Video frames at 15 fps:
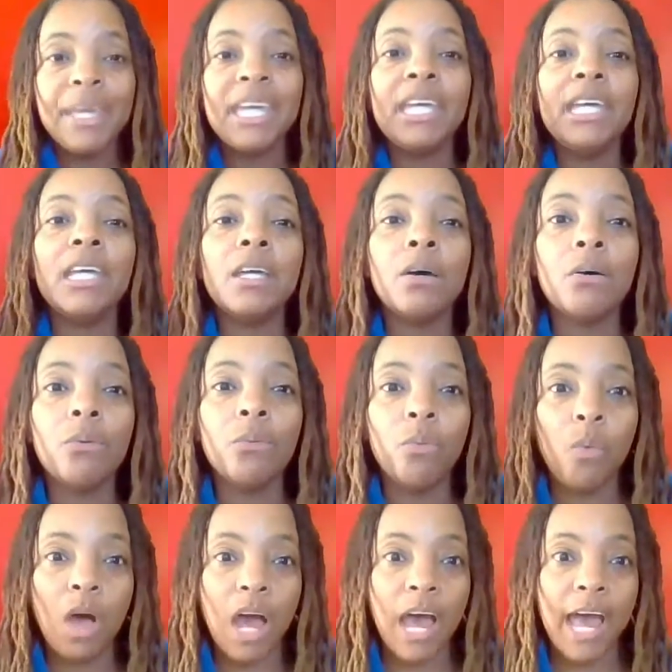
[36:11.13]
big
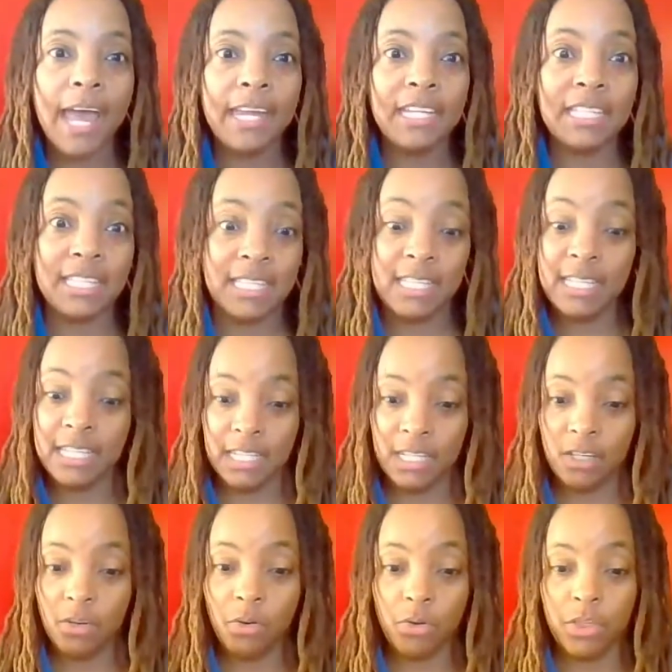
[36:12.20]
wide
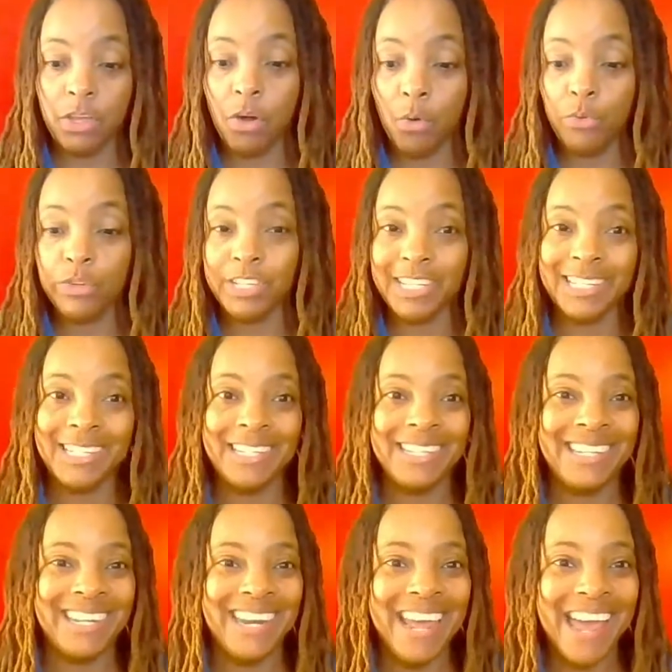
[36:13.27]
sea, or the ocean.
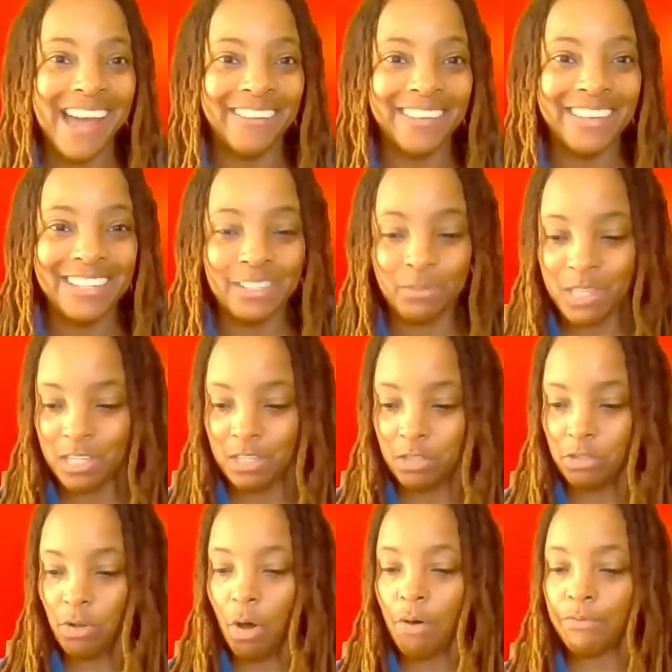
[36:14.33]
Now he's with
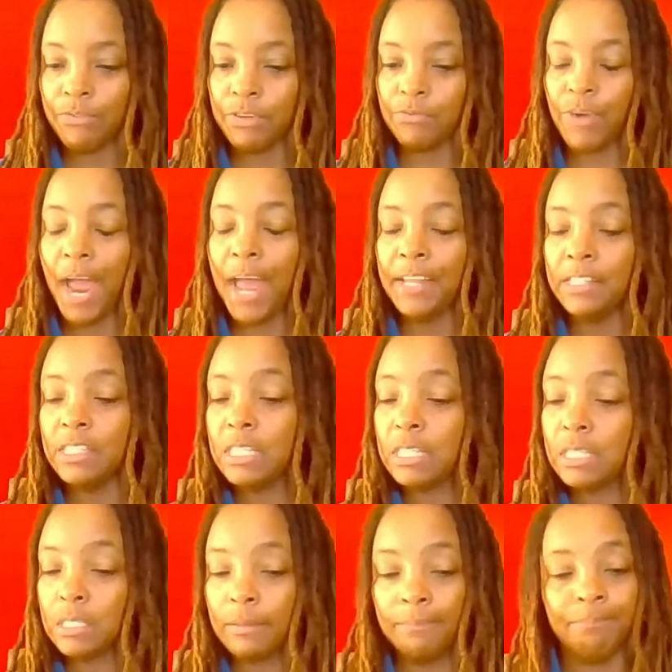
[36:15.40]
his dolphin
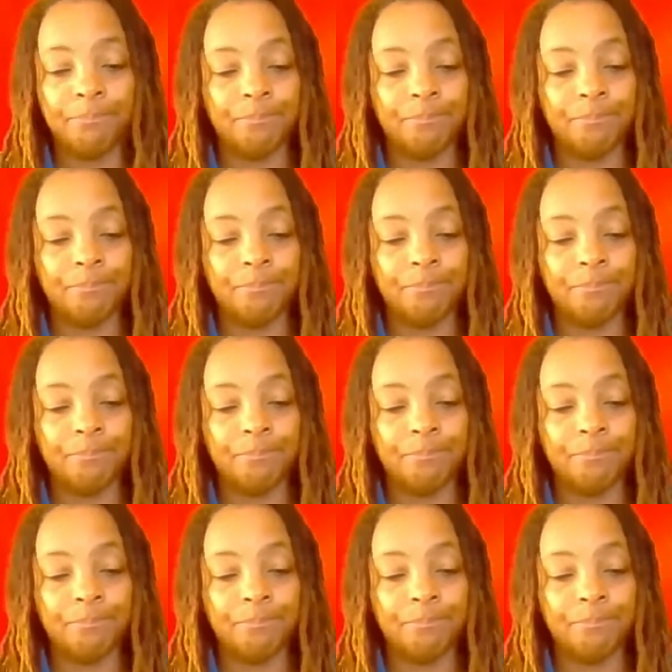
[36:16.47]
friends.